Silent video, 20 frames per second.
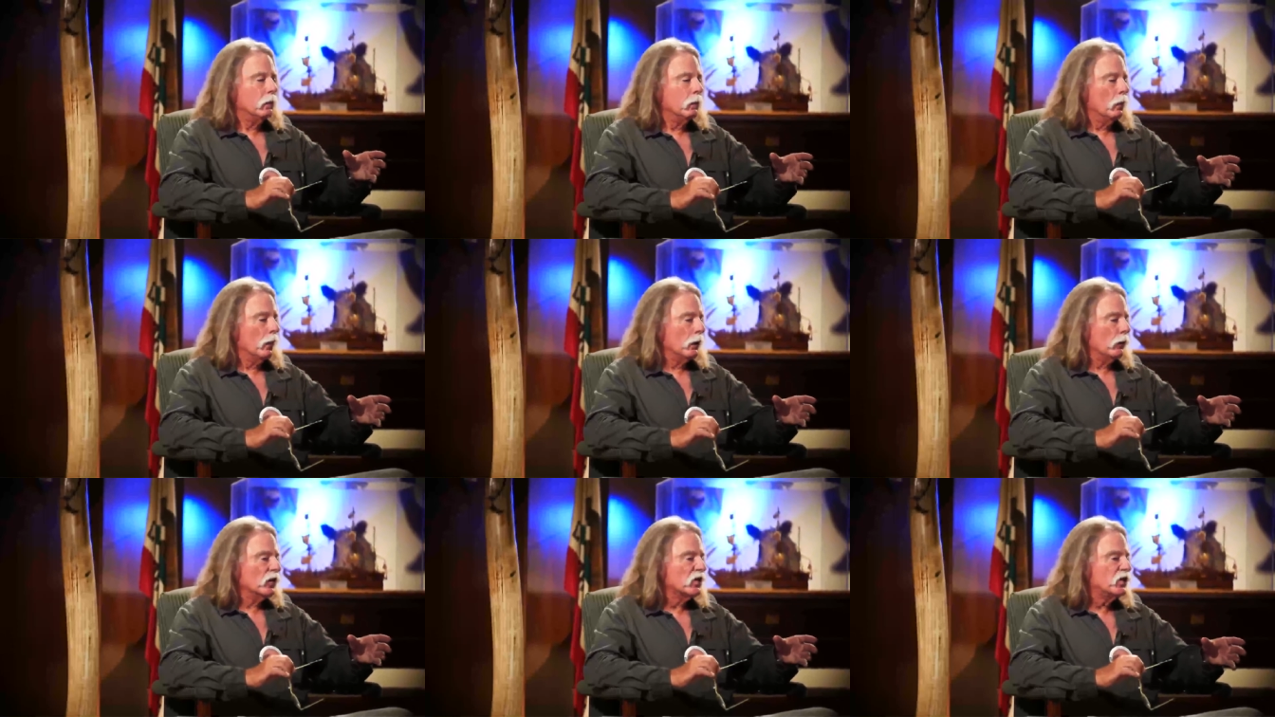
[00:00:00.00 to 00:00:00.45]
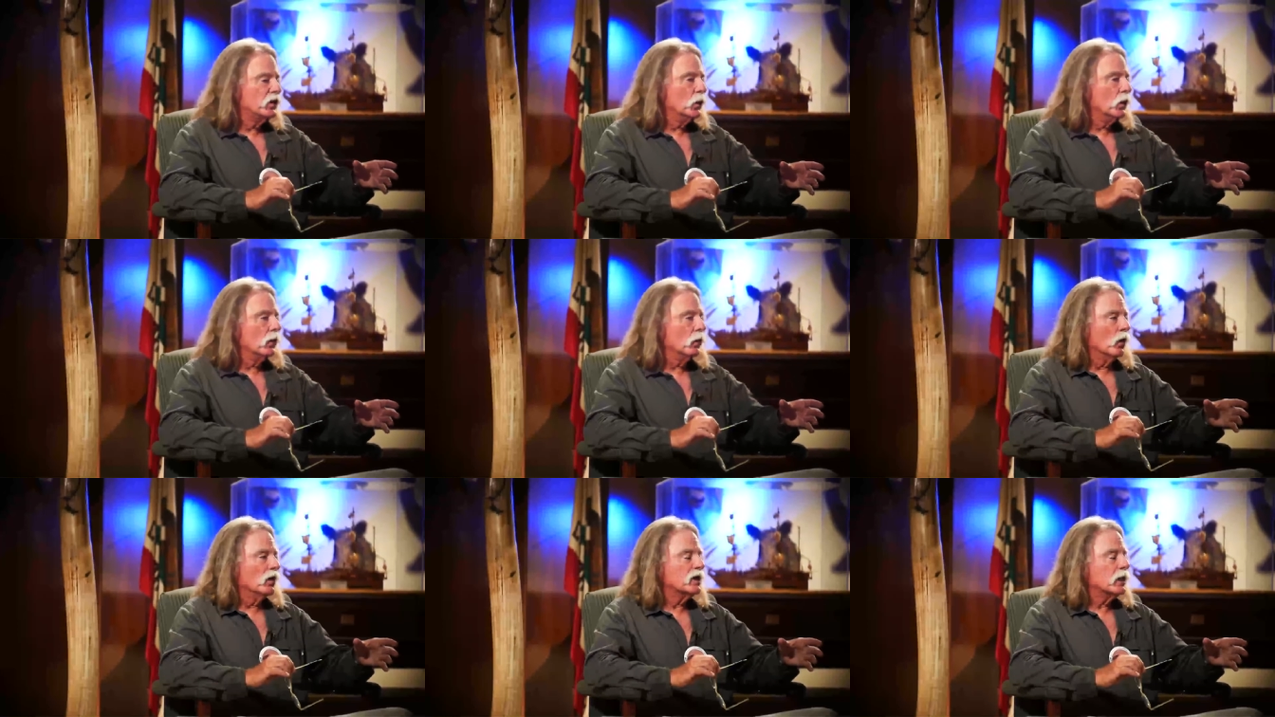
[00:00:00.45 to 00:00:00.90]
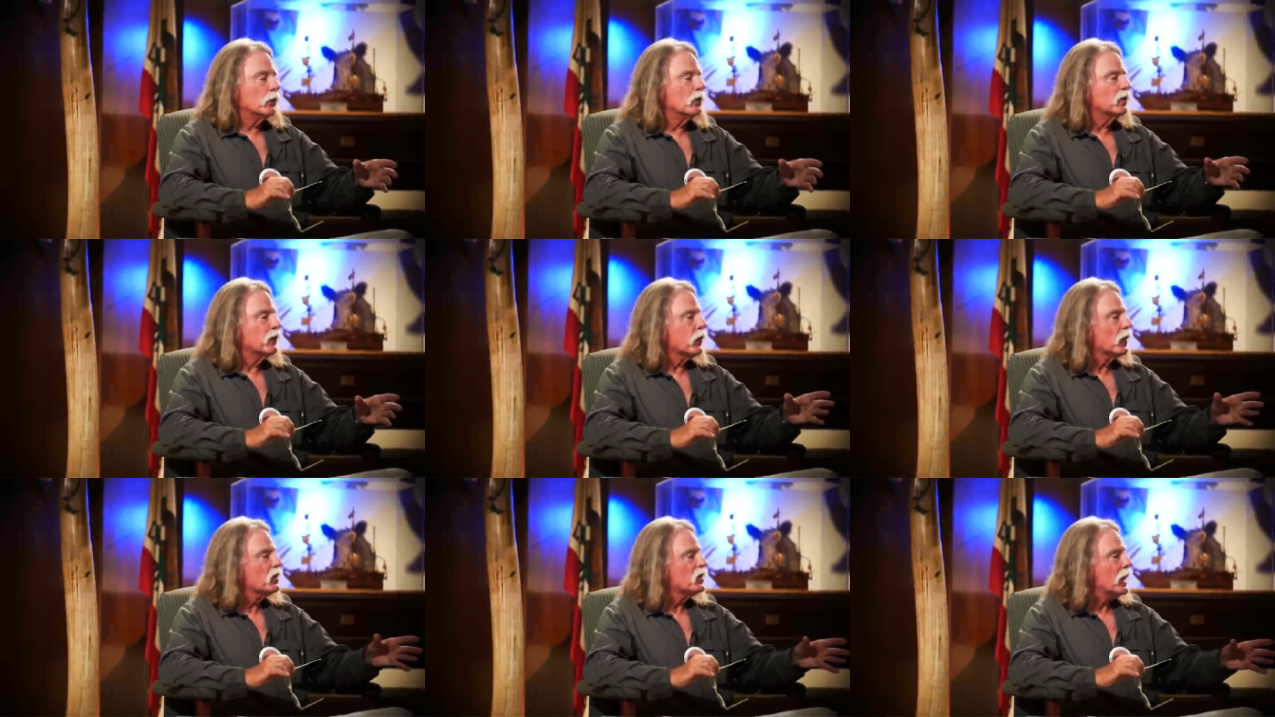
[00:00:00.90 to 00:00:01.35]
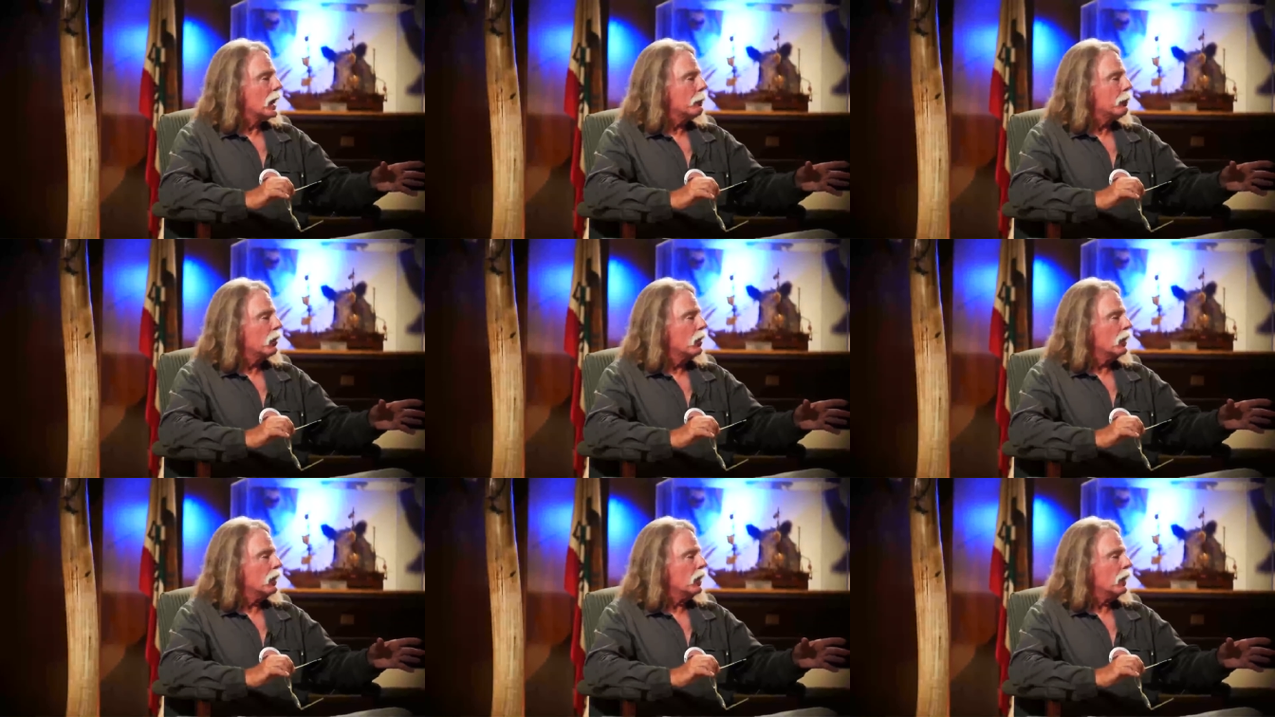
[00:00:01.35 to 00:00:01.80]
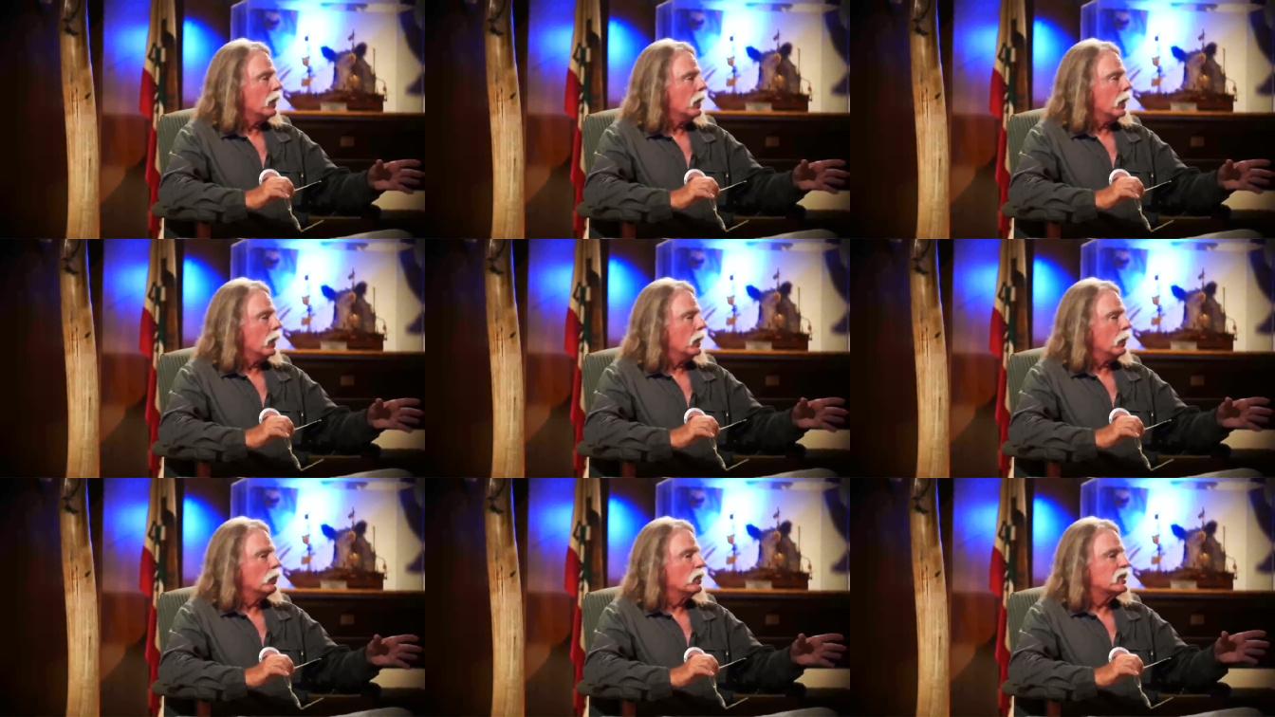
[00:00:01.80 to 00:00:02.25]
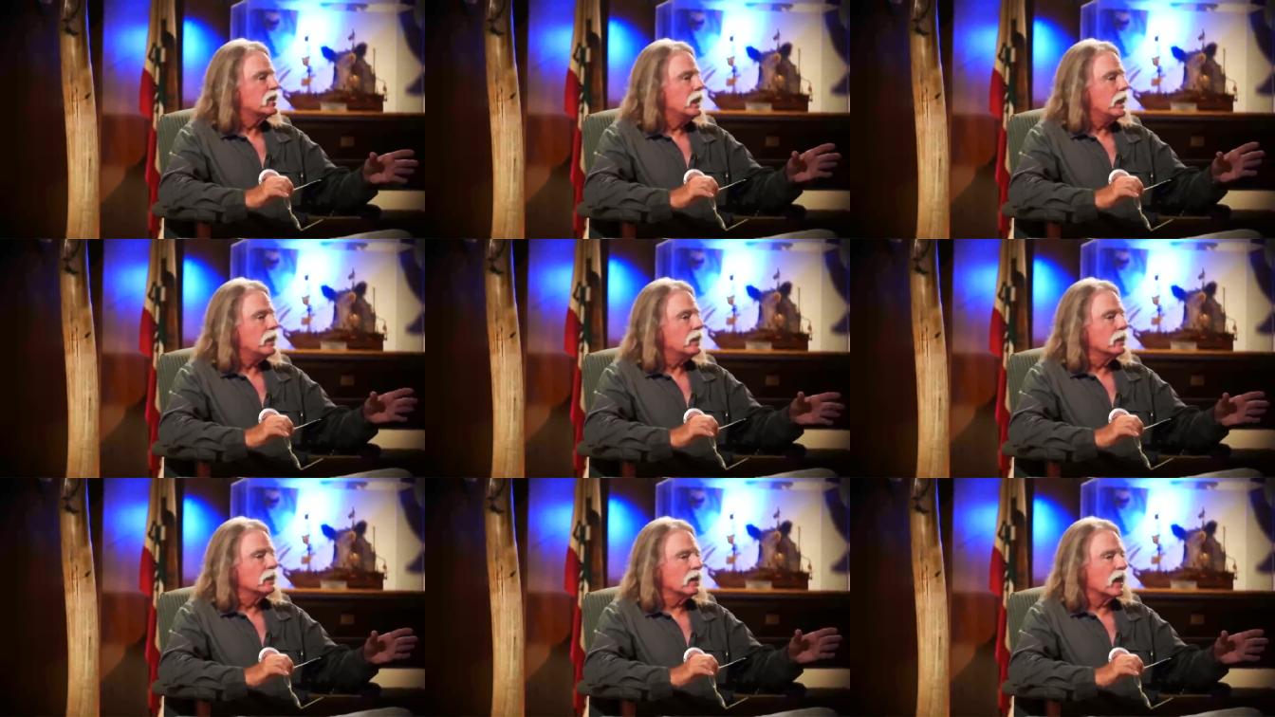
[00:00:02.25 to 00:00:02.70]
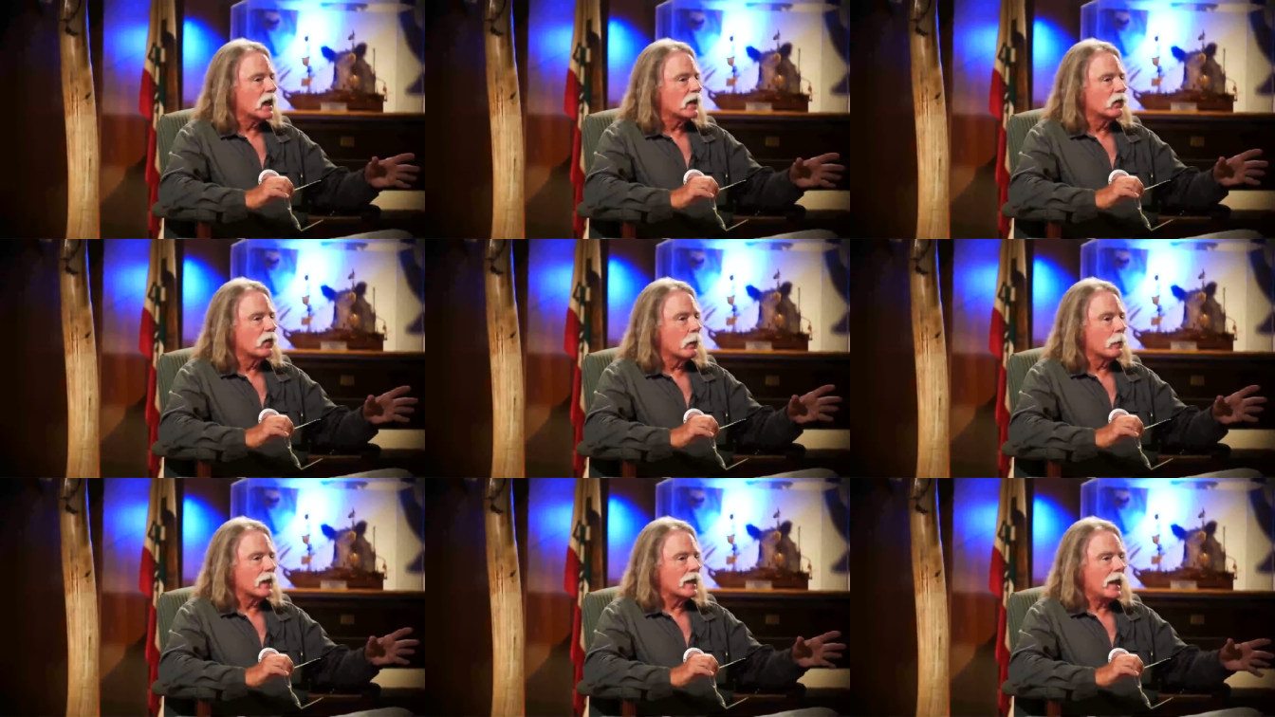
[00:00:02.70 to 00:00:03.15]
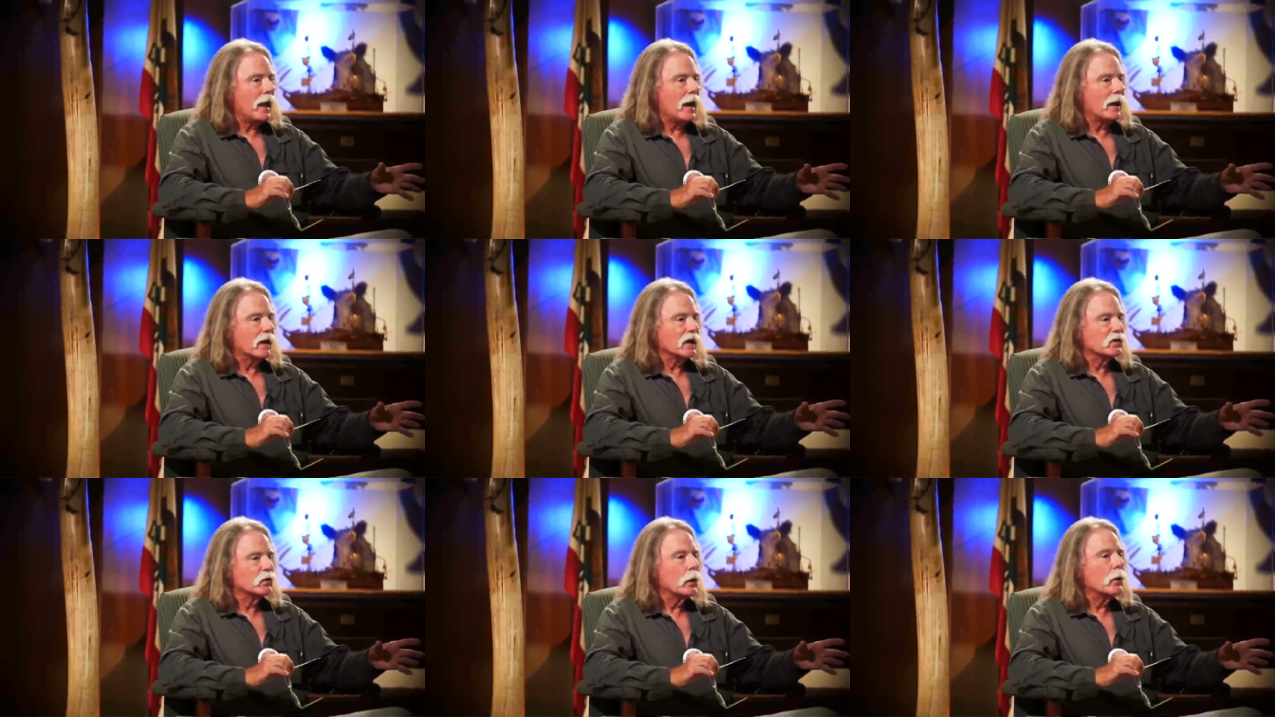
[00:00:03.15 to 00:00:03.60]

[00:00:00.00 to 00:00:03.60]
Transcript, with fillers: what it was doing was, it was, for example, it was getting a lot of our mechanics.